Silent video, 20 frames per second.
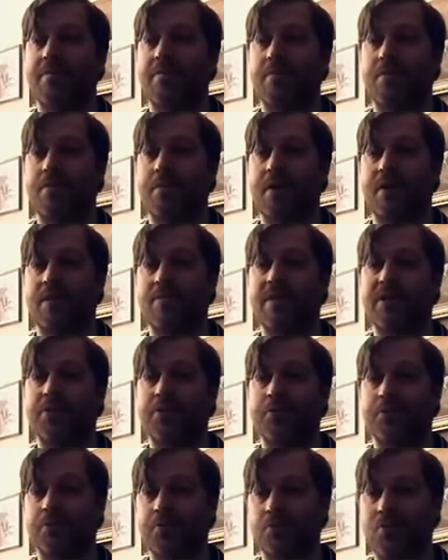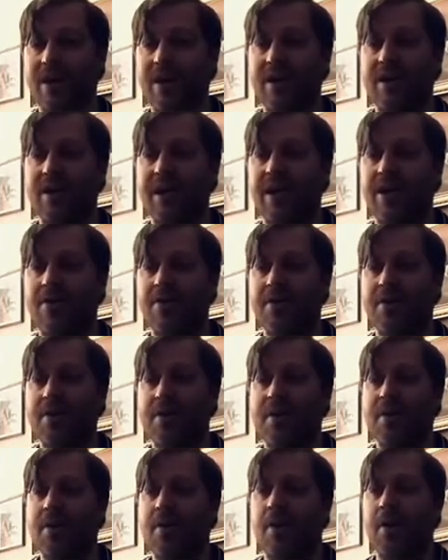proclamation was read aloud
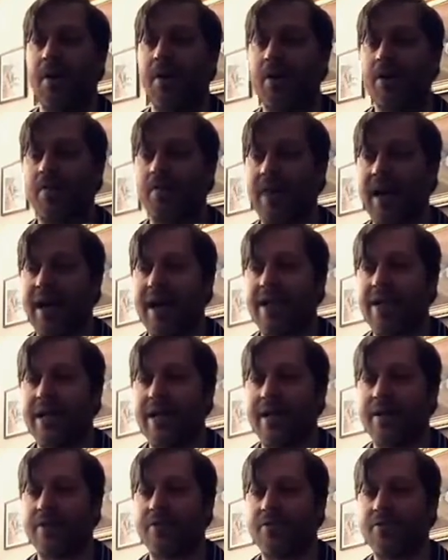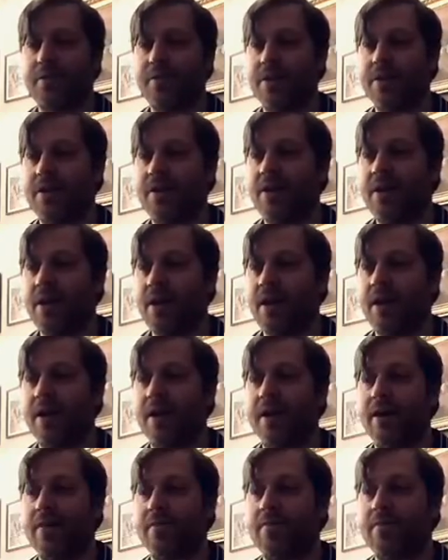and distributed
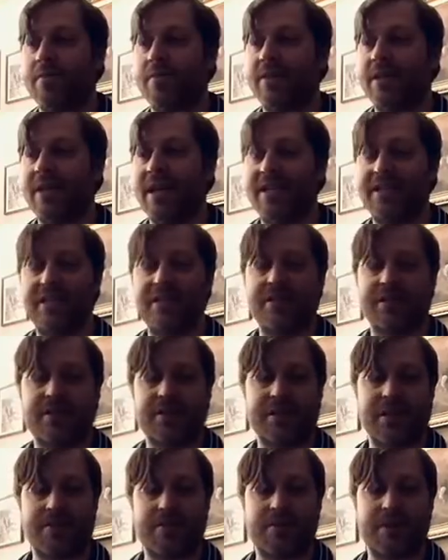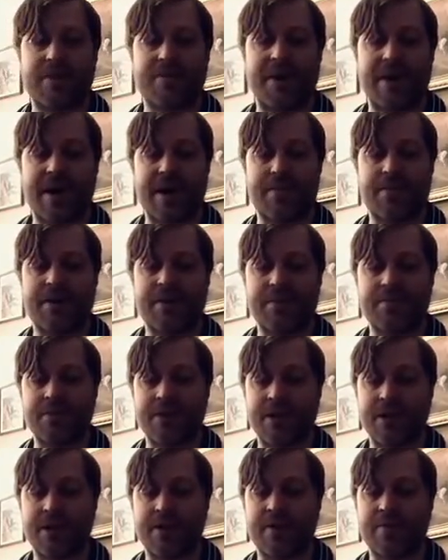in 1863 by Abraham
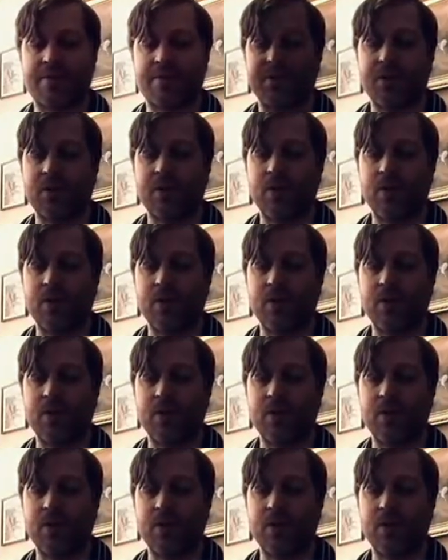Lincoln. So